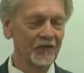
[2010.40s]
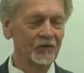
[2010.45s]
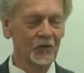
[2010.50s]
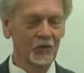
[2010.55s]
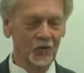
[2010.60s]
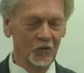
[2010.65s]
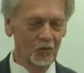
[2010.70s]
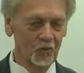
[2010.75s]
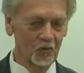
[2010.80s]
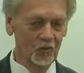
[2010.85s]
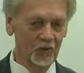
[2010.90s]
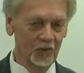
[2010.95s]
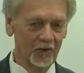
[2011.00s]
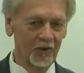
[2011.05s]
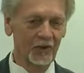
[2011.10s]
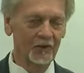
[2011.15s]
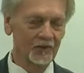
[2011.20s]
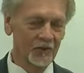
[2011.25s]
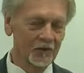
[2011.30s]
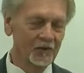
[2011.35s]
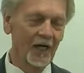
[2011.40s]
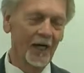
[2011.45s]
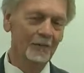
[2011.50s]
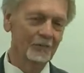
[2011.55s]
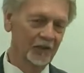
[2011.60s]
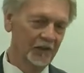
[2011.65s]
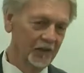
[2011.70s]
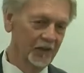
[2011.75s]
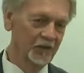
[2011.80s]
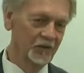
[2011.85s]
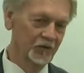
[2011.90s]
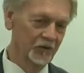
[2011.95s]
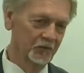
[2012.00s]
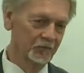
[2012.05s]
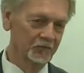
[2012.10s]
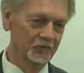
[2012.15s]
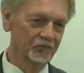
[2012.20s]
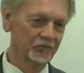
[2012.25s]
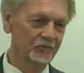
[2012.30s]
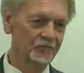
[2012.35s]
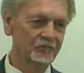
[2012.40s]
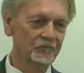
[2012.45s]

into the, their denomination.